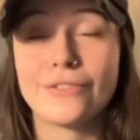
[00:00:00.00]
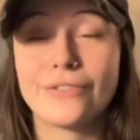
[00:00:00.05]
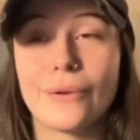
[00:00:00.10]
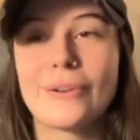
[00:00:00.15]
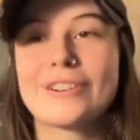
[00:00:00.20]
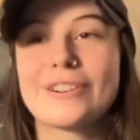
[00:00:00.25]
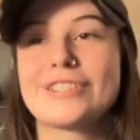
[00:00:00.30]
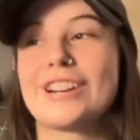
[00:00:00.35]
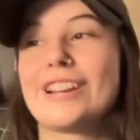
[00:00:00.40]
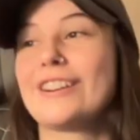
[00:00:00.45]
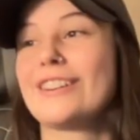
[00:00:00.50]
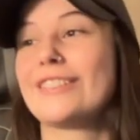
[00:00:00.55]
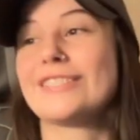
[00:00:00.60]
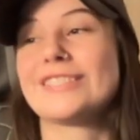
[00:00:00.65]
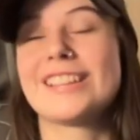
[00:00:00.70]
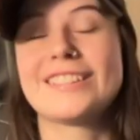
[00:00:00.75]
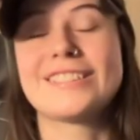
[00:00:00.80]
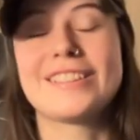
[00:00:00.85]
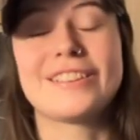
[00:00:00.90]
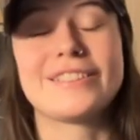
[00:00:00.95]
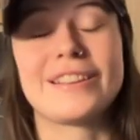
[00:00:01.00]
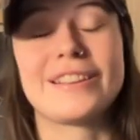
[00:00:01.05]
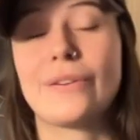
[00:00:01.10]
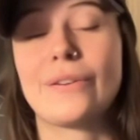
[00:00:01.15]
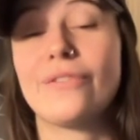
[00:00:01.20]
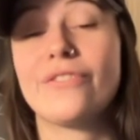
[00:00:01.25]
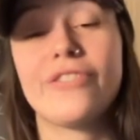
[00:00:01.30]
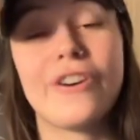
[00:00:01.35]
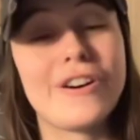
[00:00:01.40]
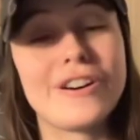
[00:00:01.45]
Four channels. That sounds
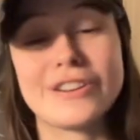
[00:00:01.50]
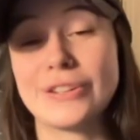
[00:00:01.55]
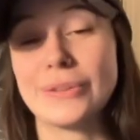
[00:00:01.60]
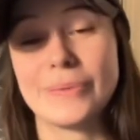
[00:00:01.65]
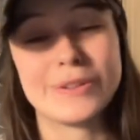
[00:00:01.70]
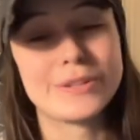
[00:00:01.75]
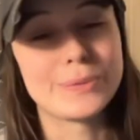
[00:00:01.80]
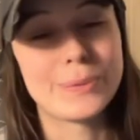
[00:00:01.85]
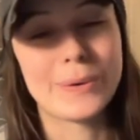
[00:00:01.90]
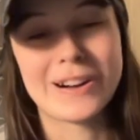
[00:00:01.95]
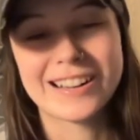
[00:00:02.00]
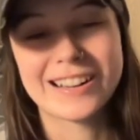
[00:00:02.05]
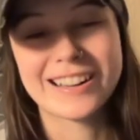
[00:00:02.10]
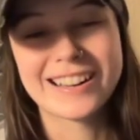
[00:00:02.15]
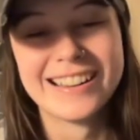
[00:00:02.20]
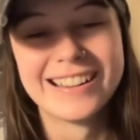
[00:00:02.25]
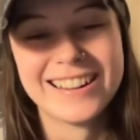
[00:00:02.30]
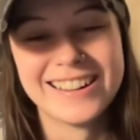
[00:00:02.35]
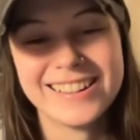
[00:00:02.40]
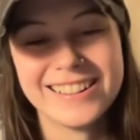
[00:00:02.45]
like far too much work.